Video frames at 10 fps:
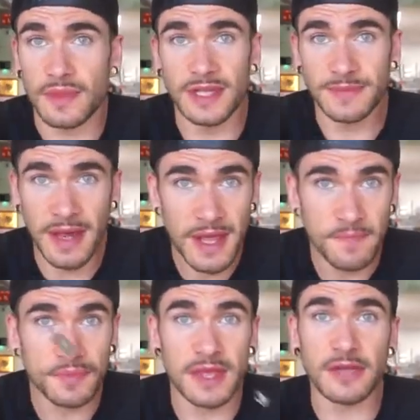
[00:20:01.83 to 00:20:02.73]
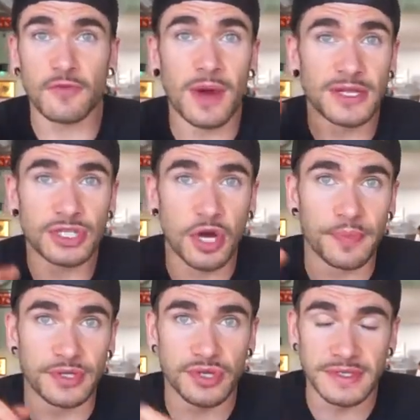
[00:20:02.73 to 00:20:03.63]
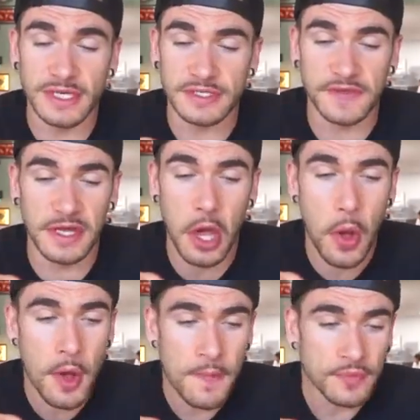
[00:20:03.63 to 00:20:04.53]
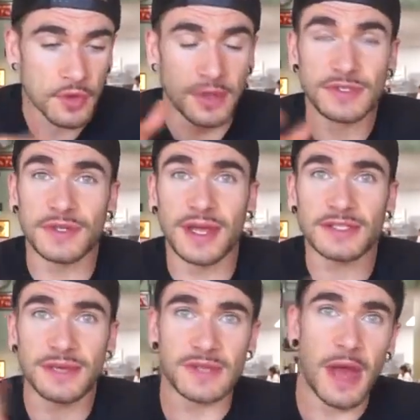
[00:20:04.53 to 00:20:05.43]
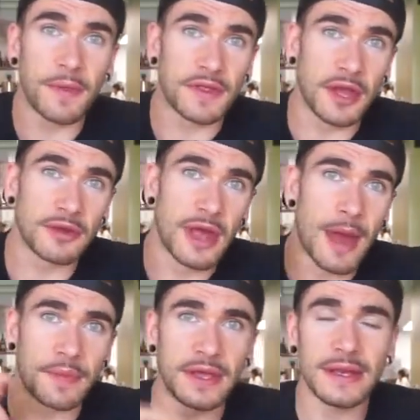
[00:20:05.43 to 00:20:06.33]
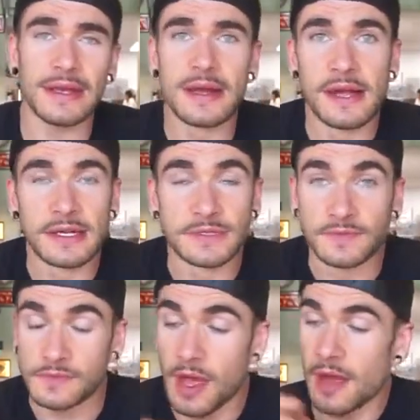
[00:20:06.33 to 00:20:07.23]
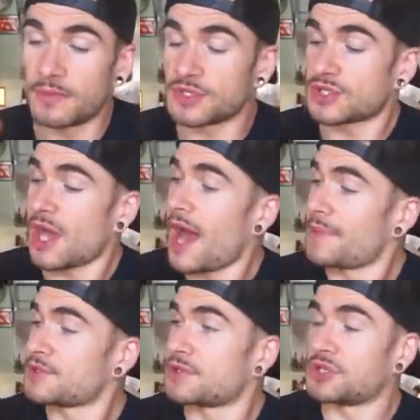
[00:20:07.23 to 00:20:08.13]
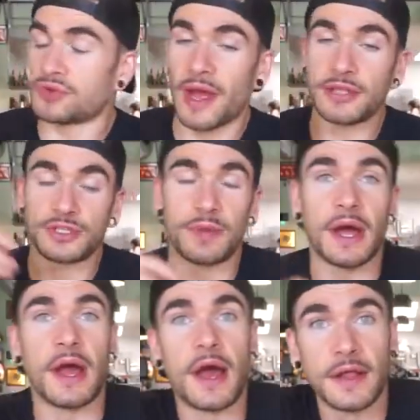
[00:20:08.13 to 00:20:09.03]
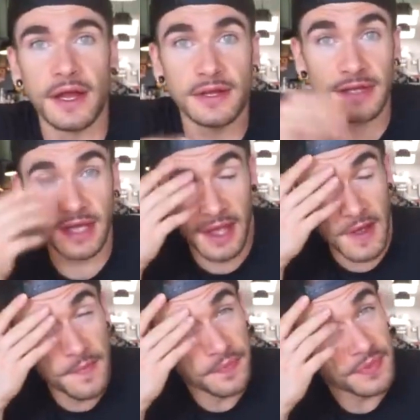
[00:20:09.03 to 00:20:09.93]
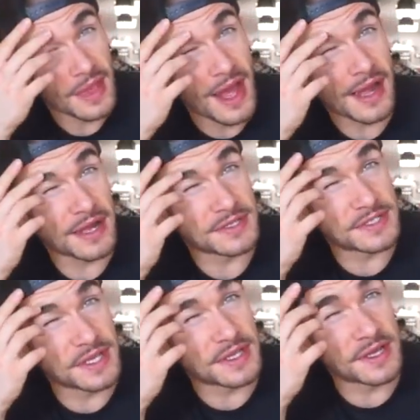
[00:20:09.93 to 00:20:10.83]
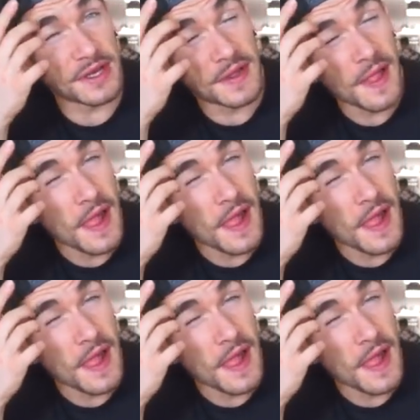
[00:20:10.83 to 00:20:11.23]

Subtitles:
that's about it. Thank you for watching. I hope you enjoyed today's video. Of course, till next time, stay happy, hungry, happy eating. I am just absolutely drenched, but luckily, I got to sit in a